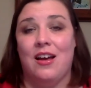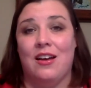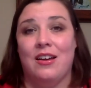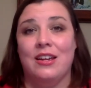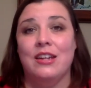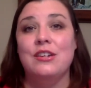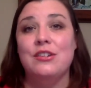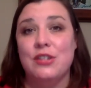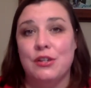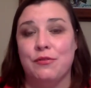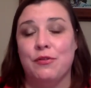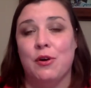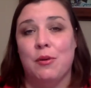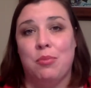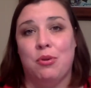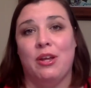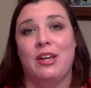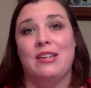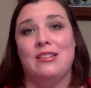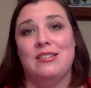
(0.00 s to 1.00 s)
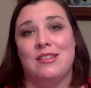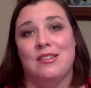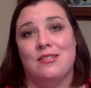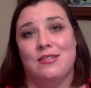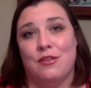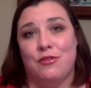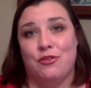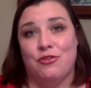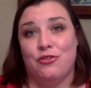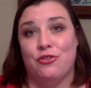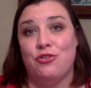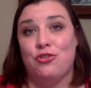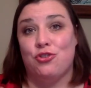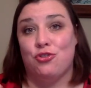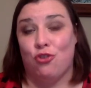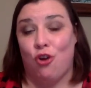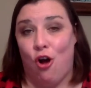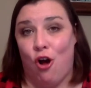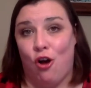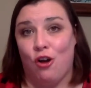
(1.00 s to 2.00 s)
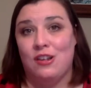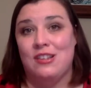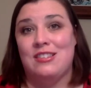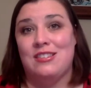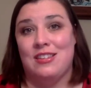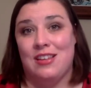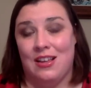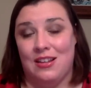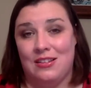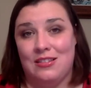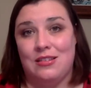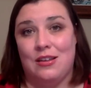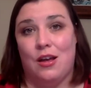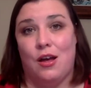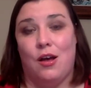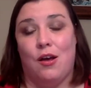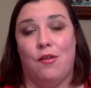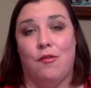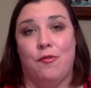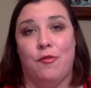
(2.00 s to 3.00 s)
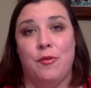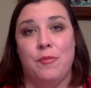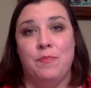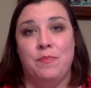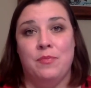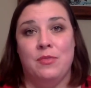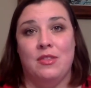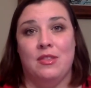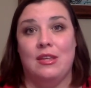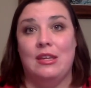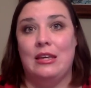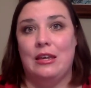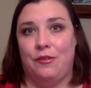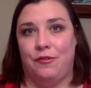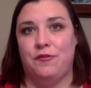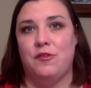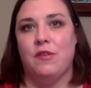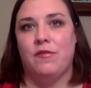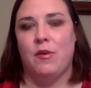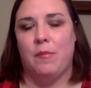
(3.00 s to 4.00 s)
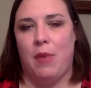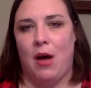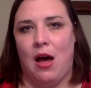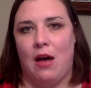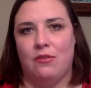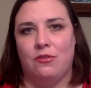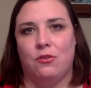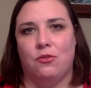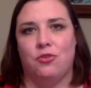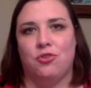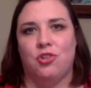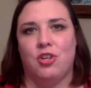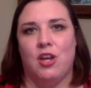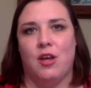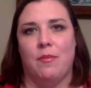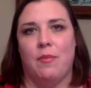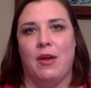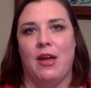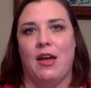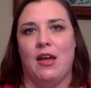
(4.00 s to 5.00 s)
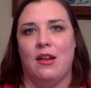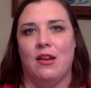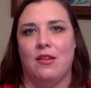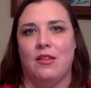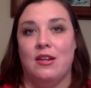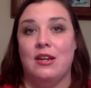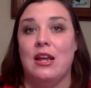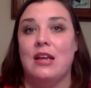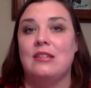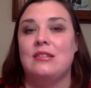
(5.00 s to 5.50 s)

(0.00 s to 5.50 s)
in different places, and there's a strong sense of the gift of apostleship and the